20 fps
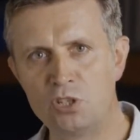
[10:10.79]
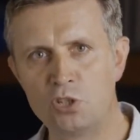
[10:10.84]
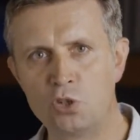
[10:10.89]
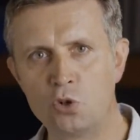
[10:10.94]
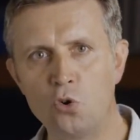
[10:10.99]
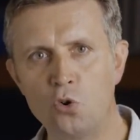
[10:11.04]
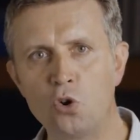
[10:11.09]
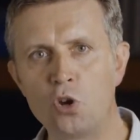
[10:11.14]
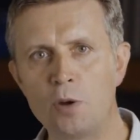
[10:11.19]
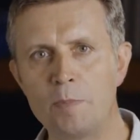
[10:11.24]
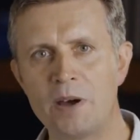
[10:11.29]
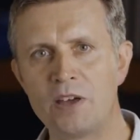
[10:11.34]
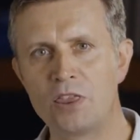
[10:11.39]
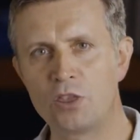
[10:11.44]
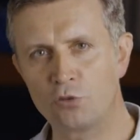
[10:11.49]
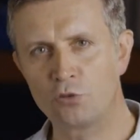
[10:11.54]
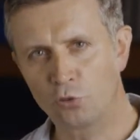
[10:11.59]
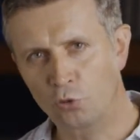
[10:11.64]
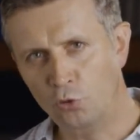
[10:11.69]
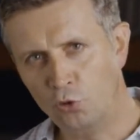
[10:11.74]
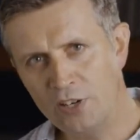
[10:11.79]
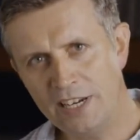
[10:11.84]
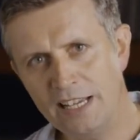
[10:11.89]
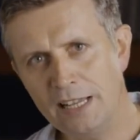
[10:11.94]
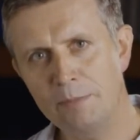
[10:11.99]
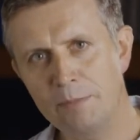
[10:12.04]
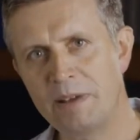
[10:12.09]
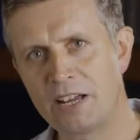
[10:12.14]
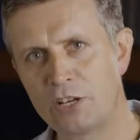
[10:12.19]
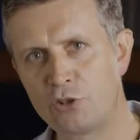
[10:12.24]
talk about the
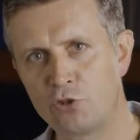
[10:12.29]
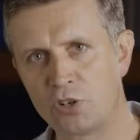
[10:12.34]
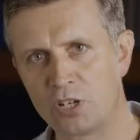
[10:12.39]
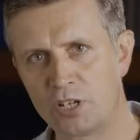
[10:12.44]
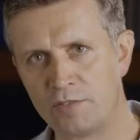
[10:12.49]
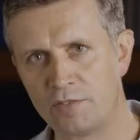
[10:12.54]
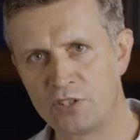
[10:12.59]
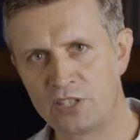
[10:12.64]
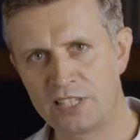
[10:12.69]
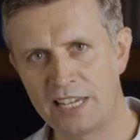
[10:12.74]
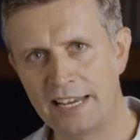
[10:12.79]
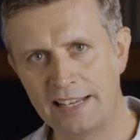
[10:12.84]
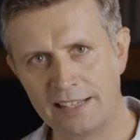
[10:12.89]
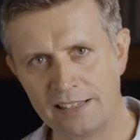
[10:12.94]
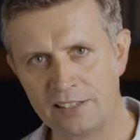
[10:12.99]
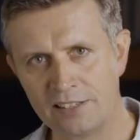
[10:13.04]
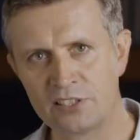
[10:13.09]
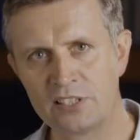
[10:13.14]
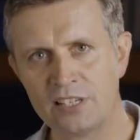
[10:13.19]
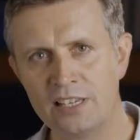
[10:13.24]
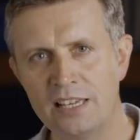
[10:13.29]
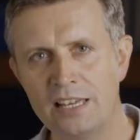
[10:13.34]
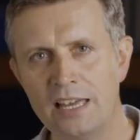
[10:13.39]
real metric of sales